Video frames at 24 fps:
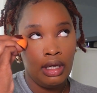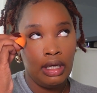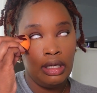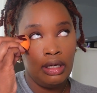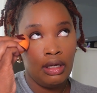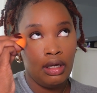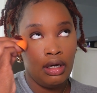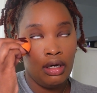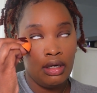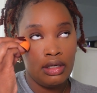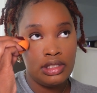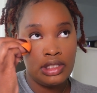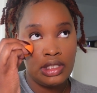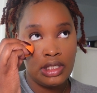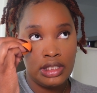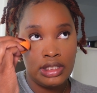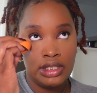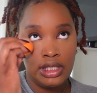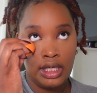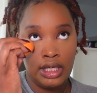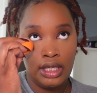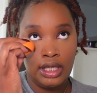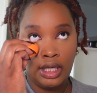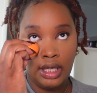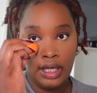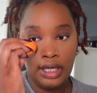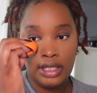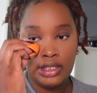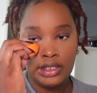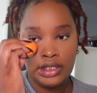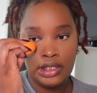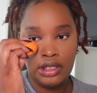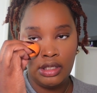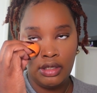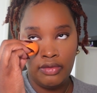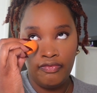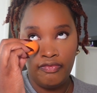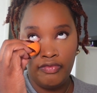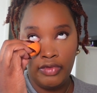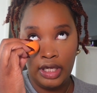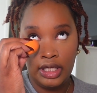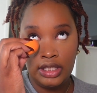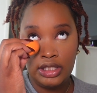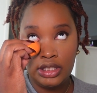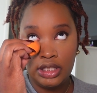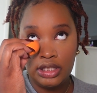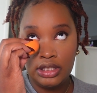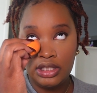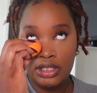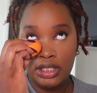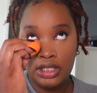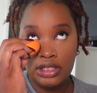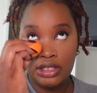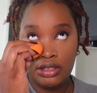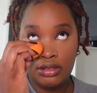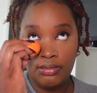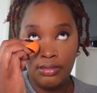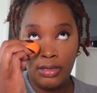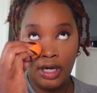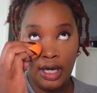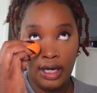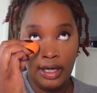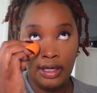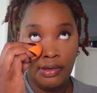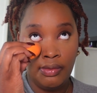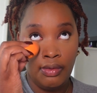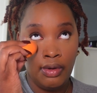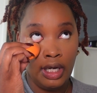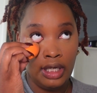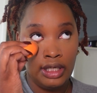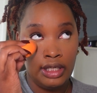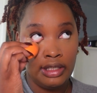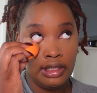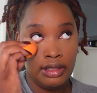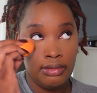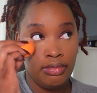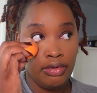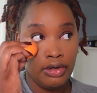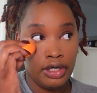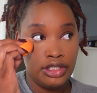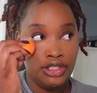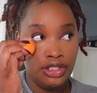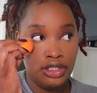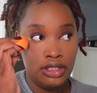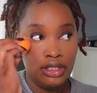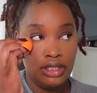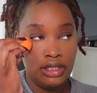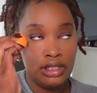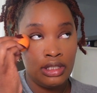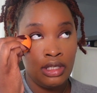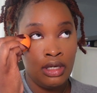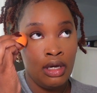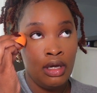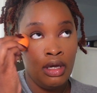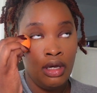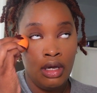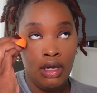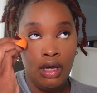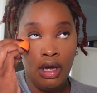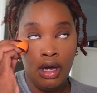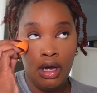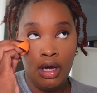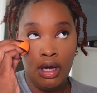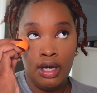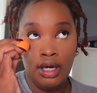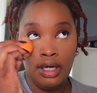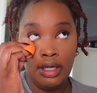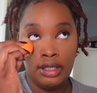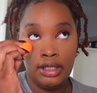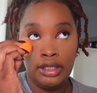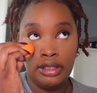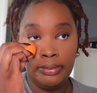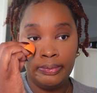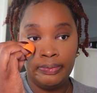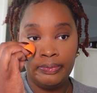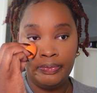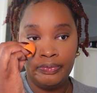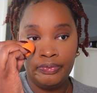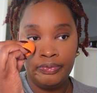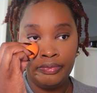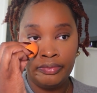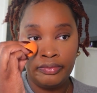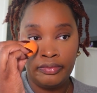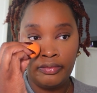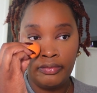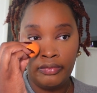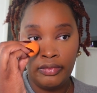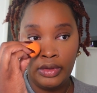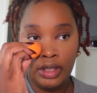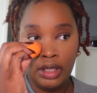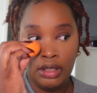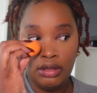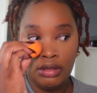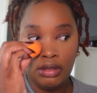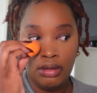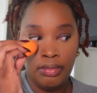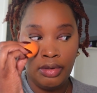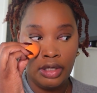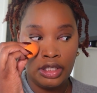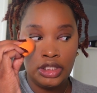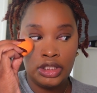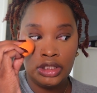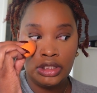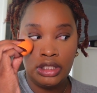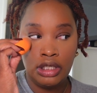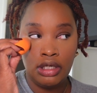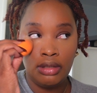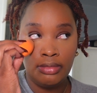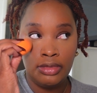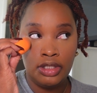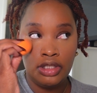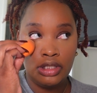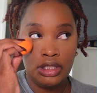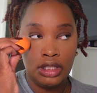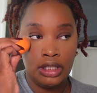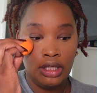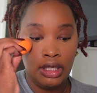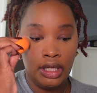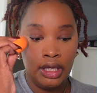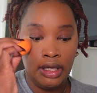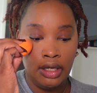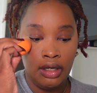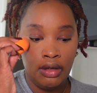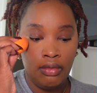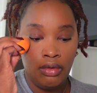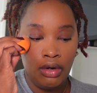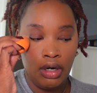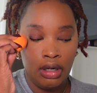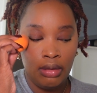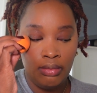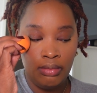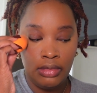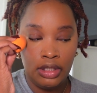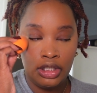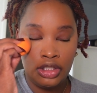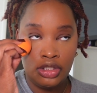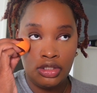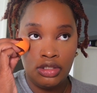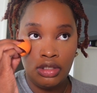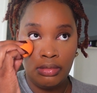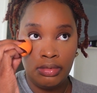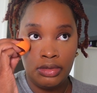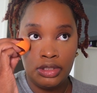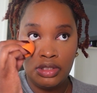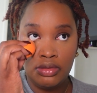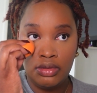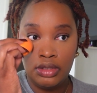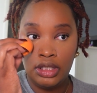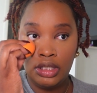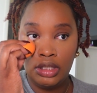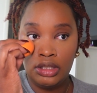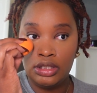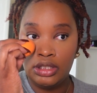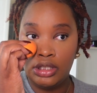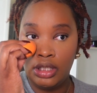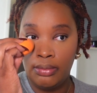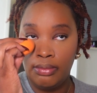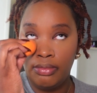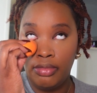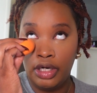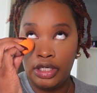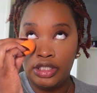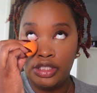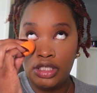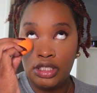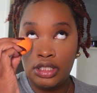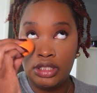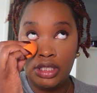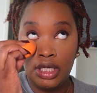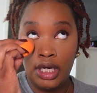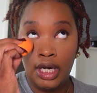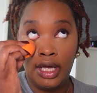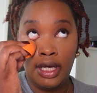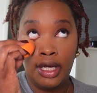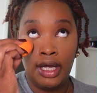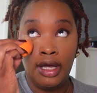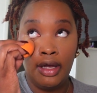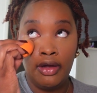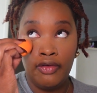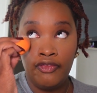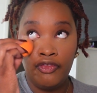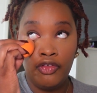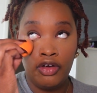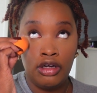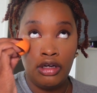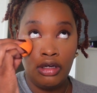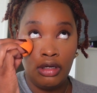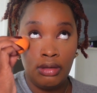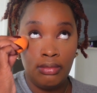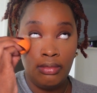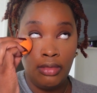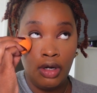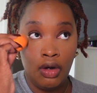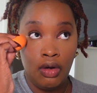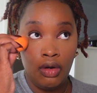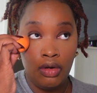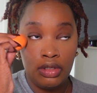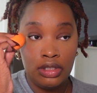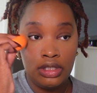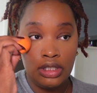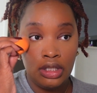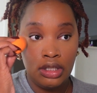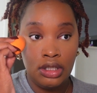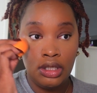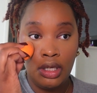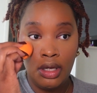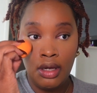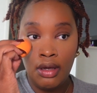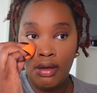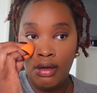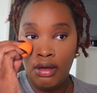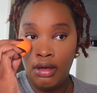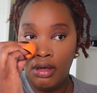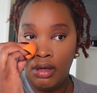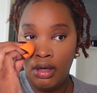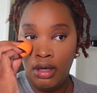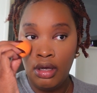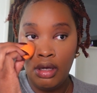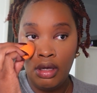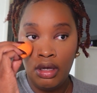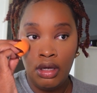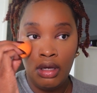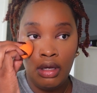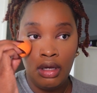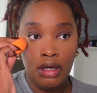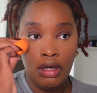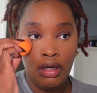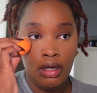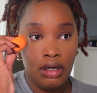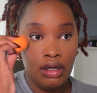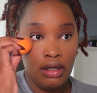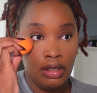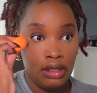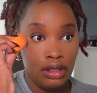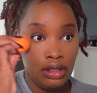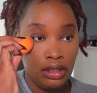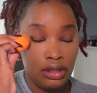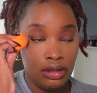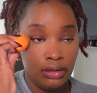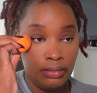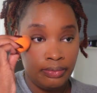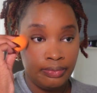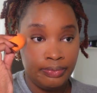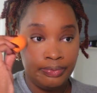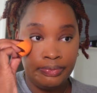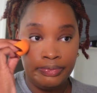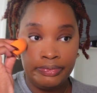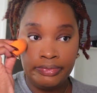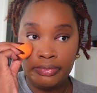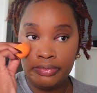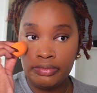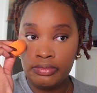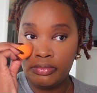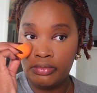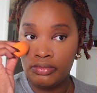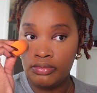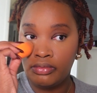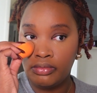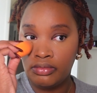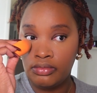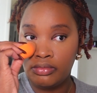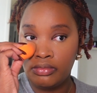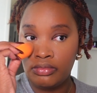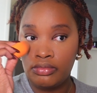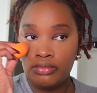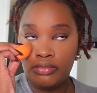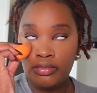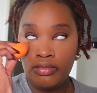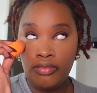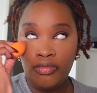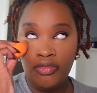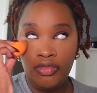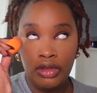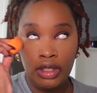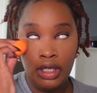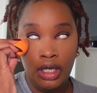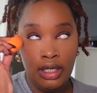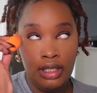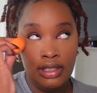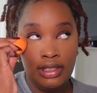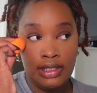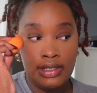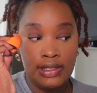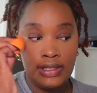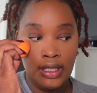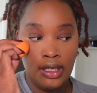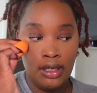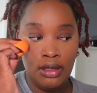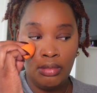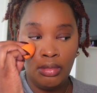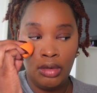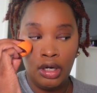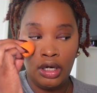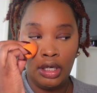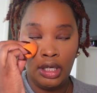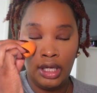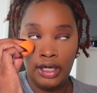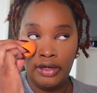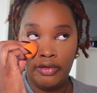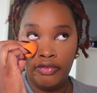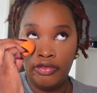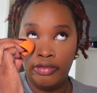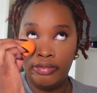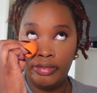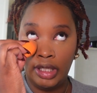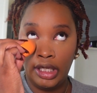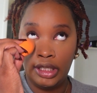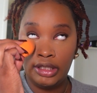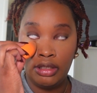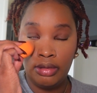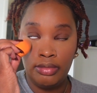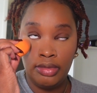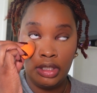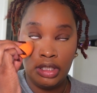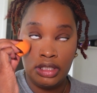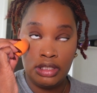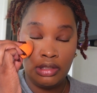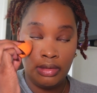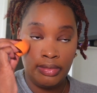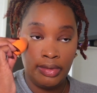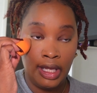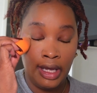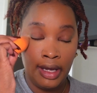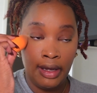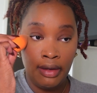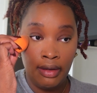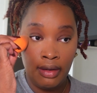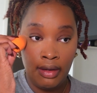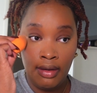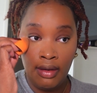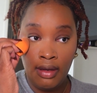And I also say, guys, invest into some high quality brushes. The brushes that I'm using now are a mixture between some brushes that I got from Ulta. And some are like from like the beauty supply.